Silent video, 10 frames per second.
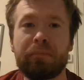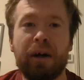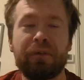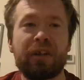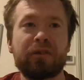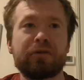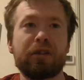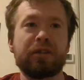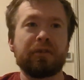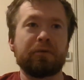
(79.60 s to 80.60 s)
I think
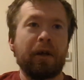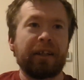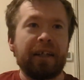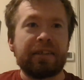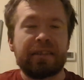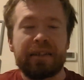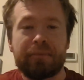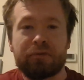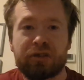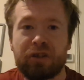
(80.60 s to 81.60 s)
two relegated
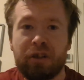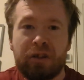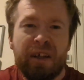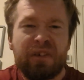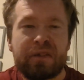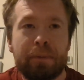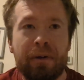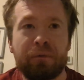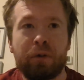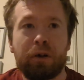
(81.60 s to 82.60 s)
teams, nothing to play
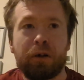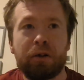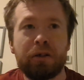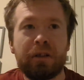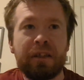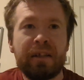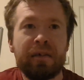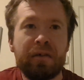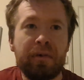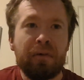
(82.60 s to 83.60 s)
for,
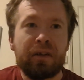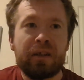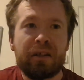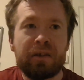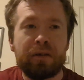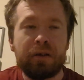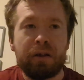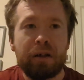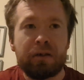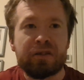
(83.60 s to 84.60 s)
very
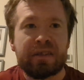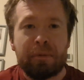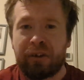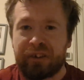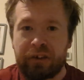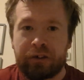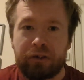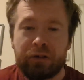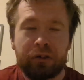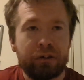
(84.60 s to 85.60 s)
similar
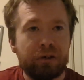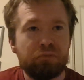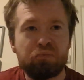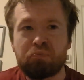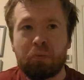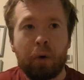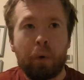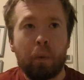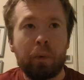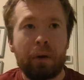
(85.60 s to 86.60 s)
seasons.
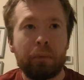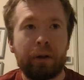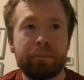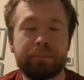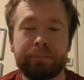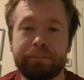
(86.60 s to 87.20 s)
1-1.